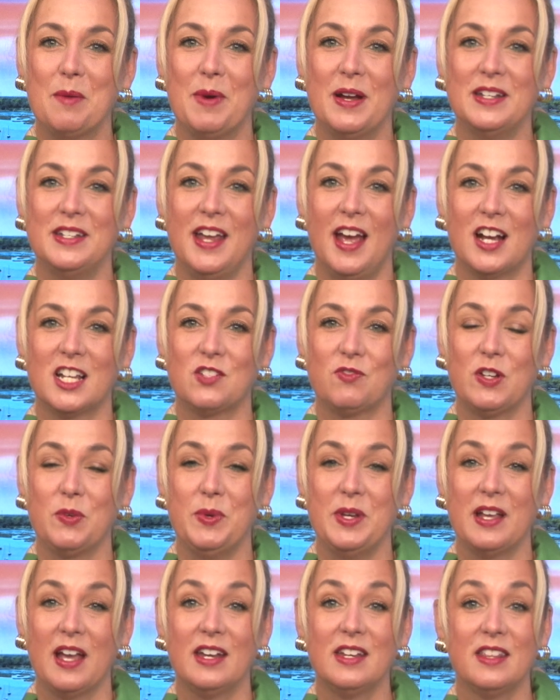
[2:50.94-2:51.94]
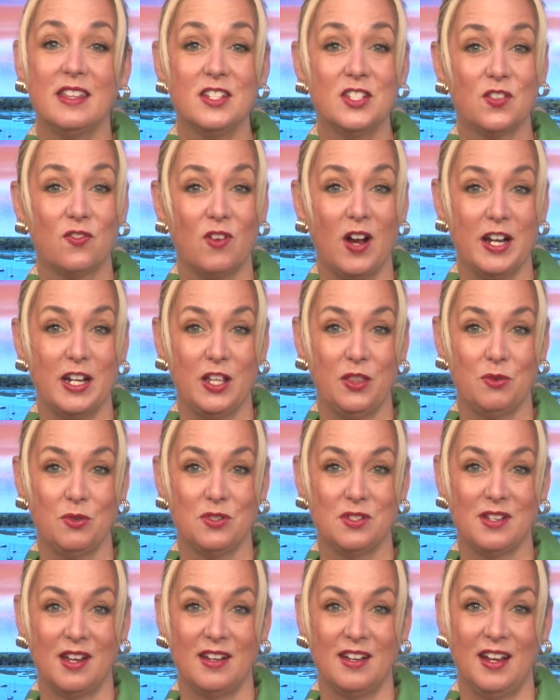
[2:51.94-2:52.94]
up on tax free weekend this Friday through
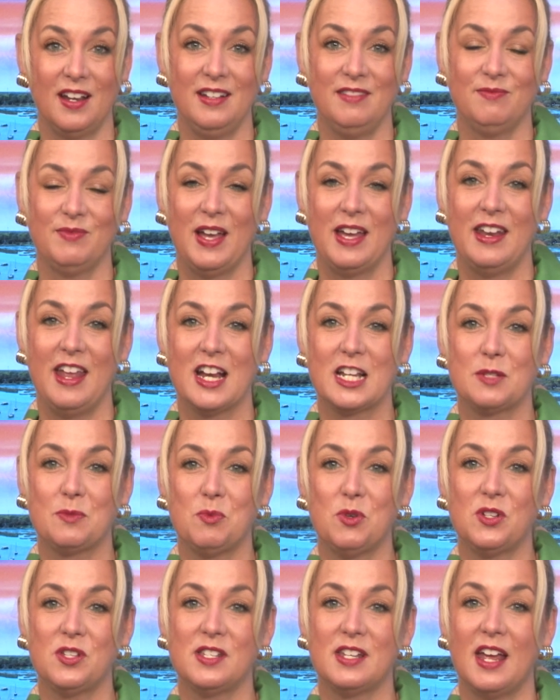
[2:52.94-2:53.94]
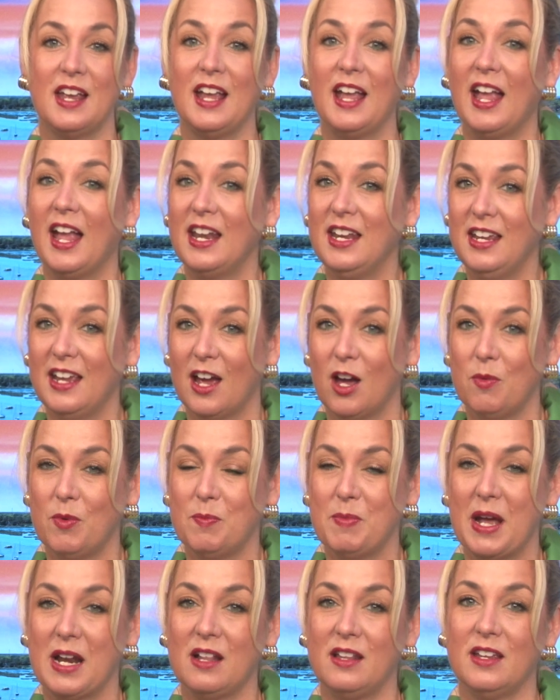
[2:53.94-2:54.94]
Sunday. And experts say any help
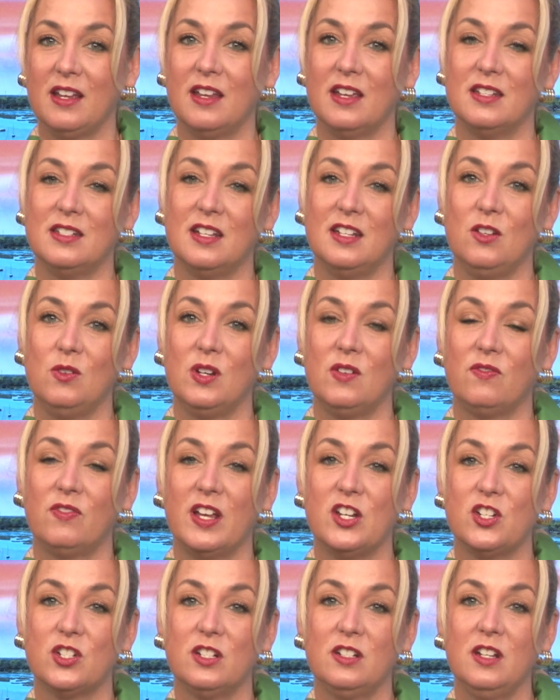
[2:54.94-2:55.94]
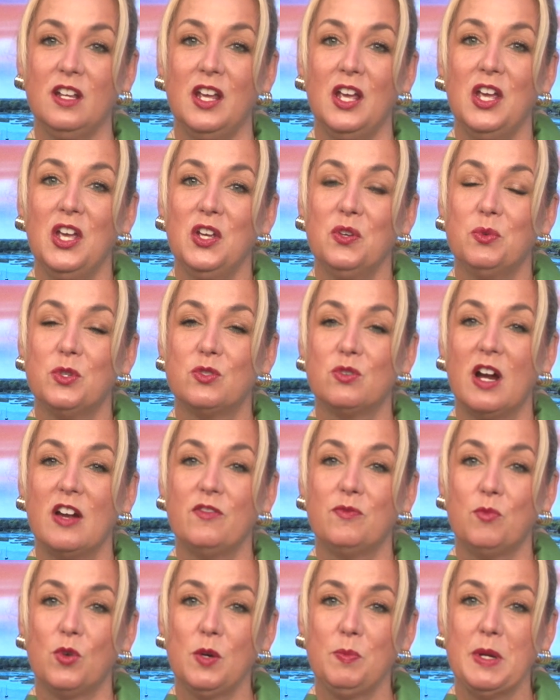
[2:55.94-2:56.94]
battling continued inflation will
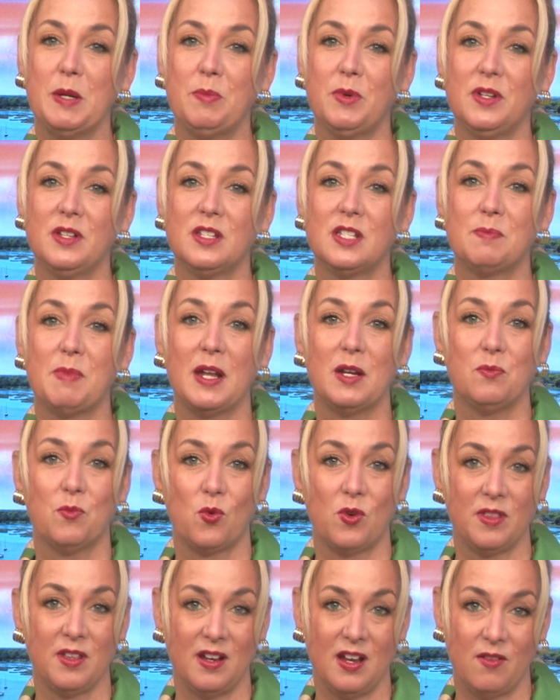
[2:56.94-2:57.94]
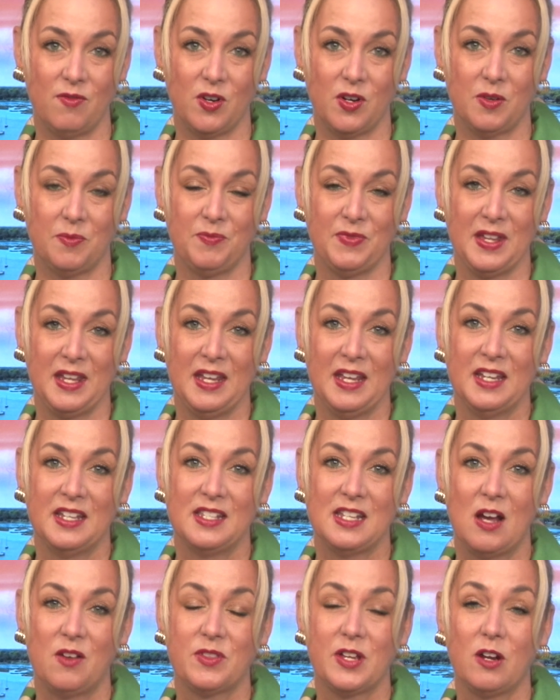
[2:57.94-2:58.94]
drive more people to spend more than ever.
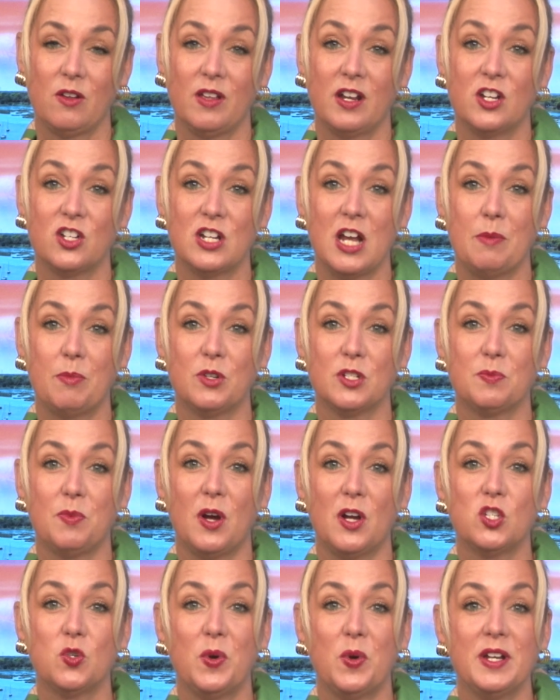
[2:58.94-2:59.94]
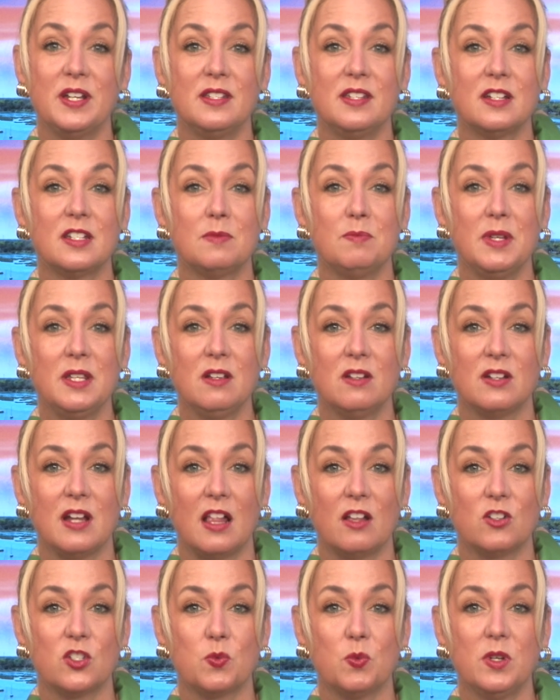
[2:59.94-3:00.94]
South Carolina shoppers bought $26 million
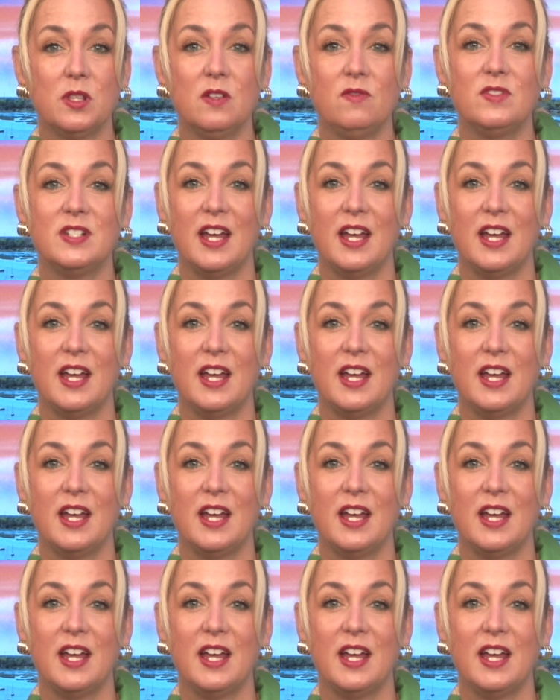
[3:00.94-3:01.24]
worth of